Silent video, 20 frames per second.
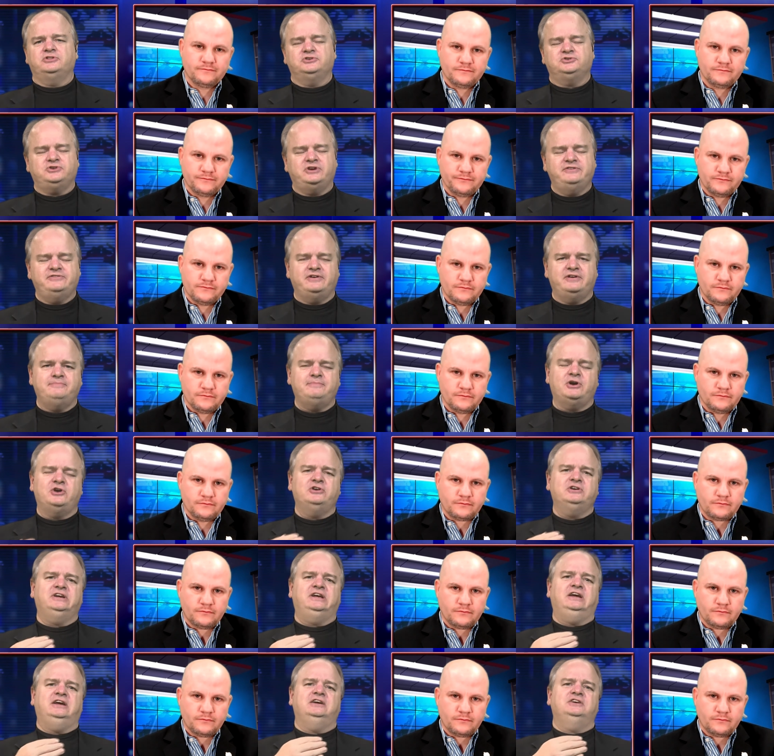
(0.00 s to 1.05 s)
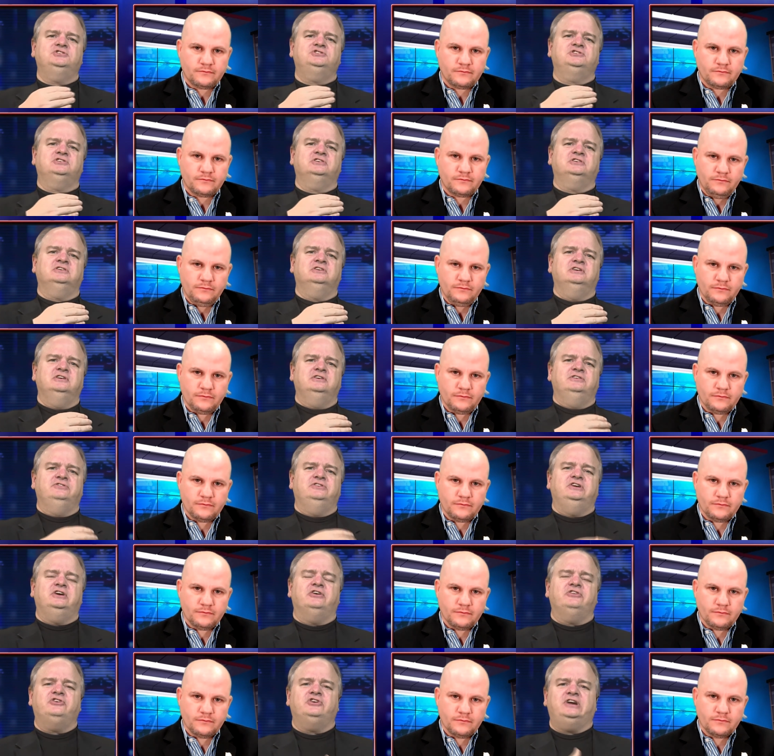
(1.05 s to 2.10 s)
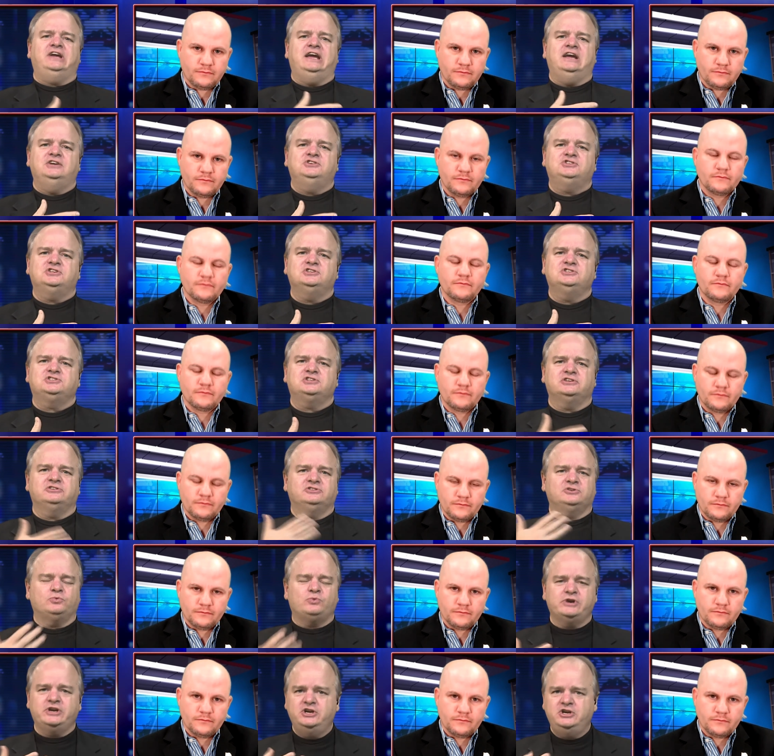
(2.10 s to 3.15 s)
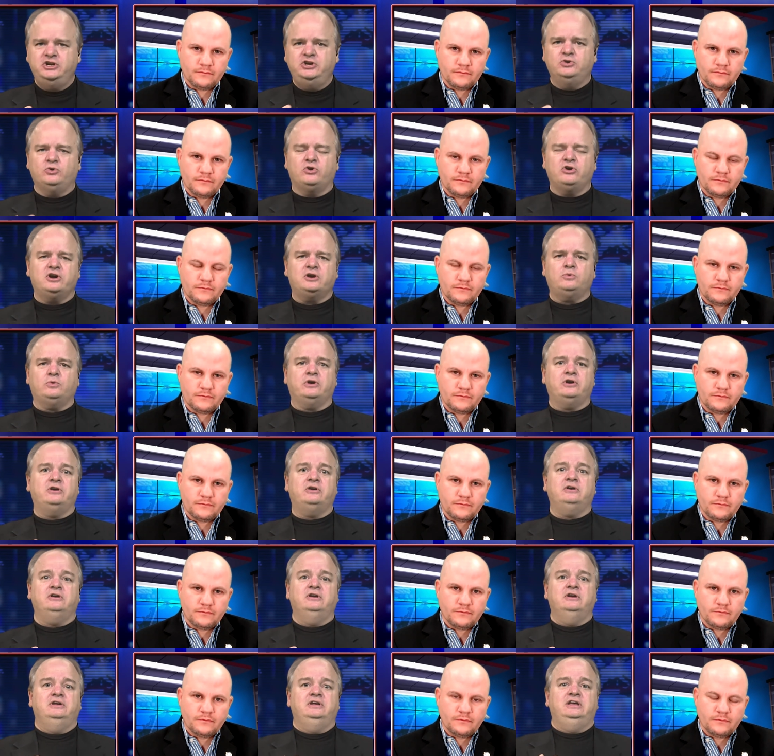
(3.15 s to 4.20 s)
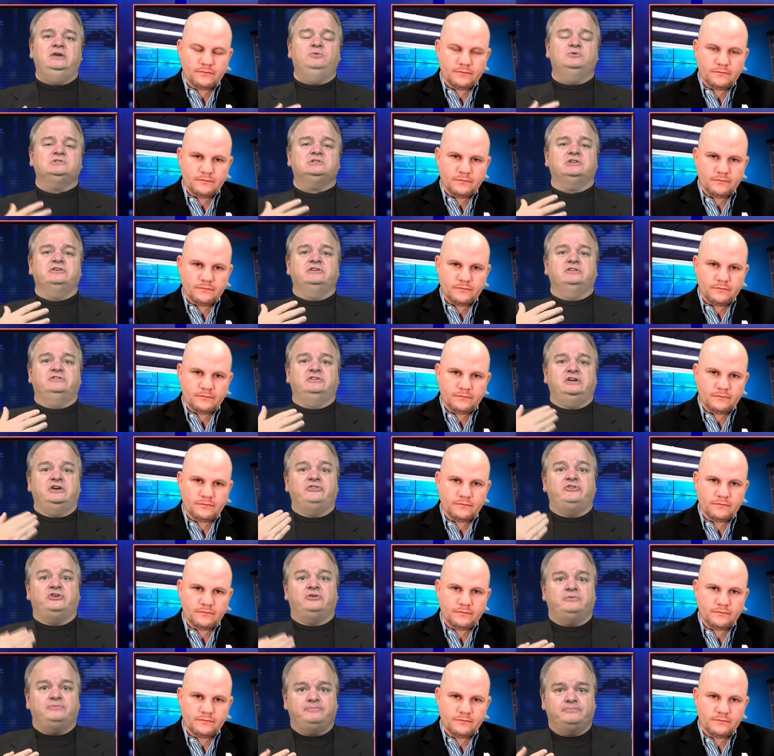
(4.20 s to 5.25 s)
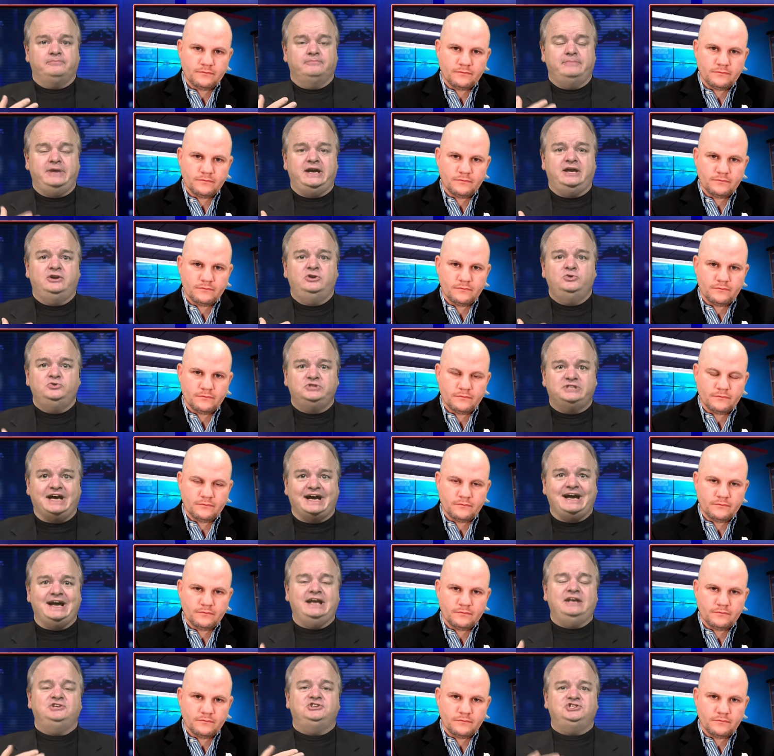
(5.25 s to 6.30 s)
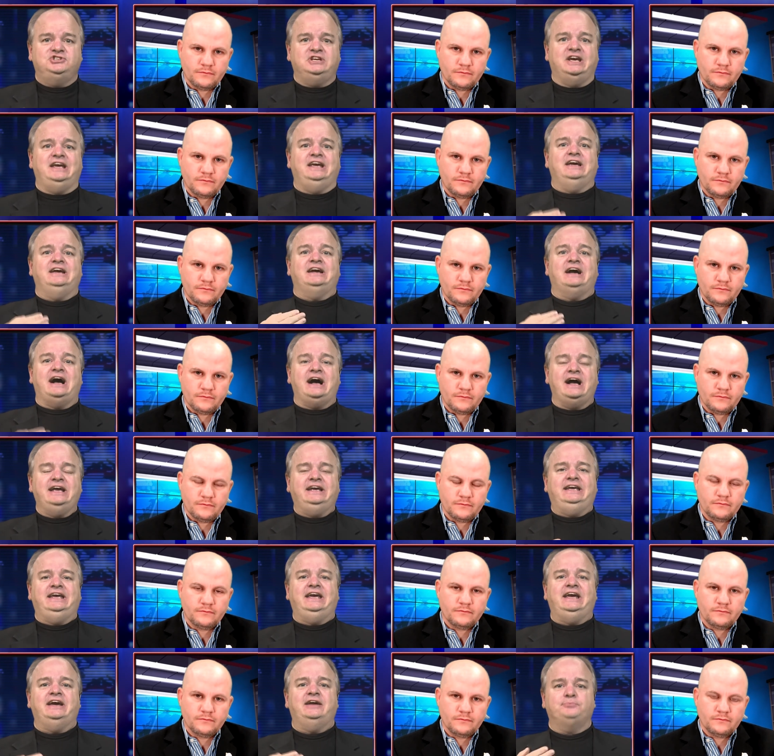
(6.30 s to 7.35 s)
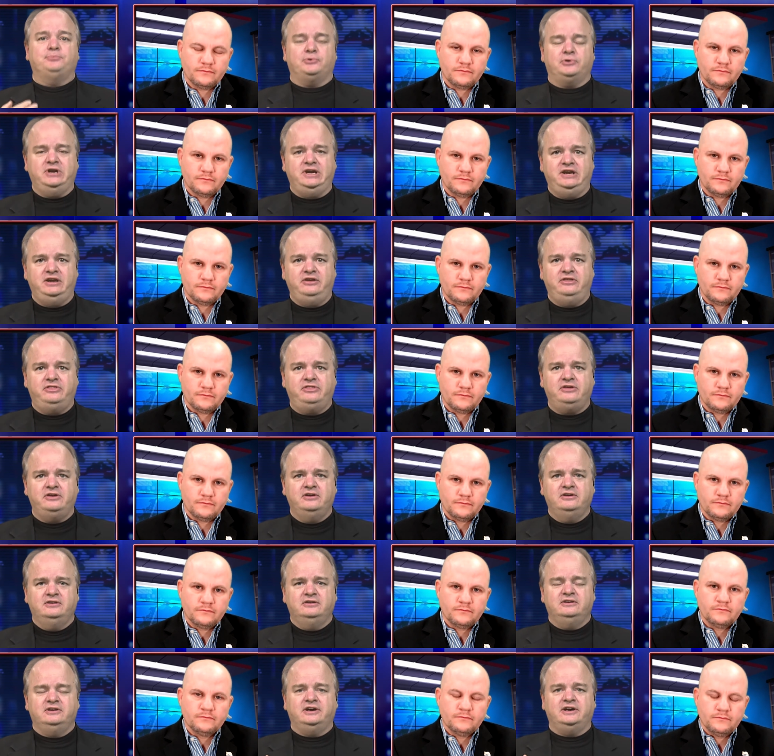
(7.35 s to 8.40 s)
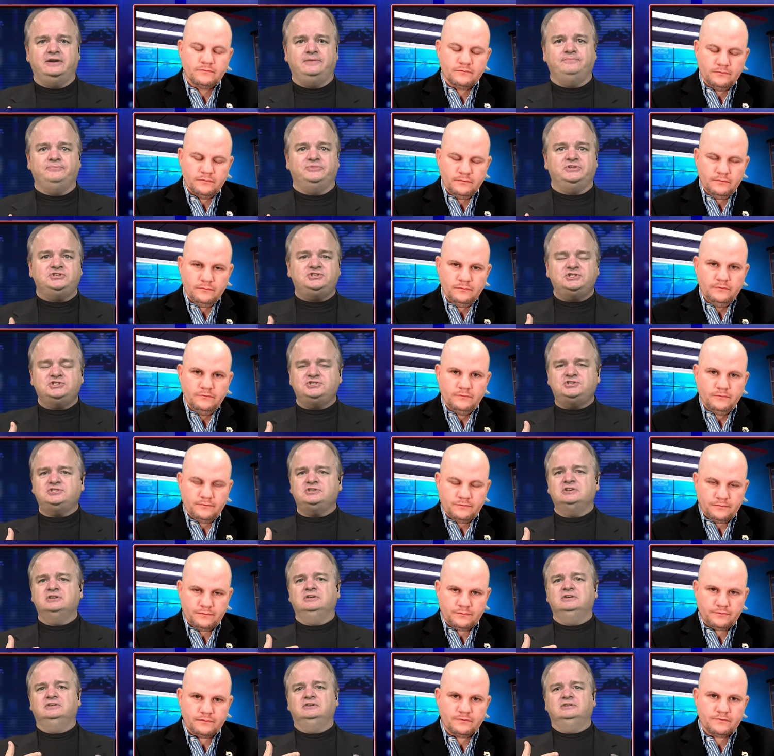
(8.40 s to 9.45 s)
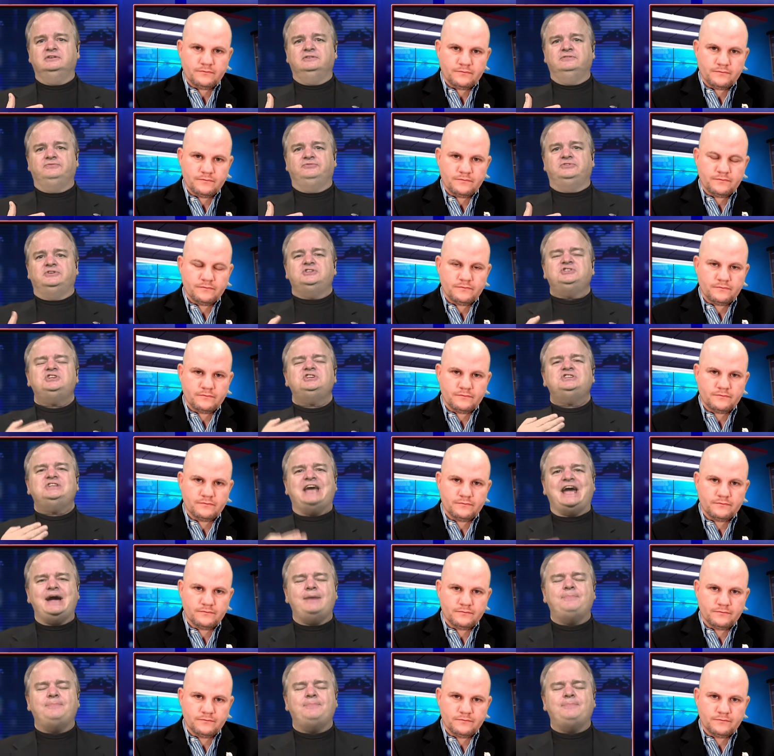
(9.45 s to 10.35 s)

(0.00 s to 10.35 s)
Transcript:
Speaker 1: the Trayvon Martin case, the, the other cases, uh, the one in New York where he was the other man who died saying, I can't breathe. Um, this is. This has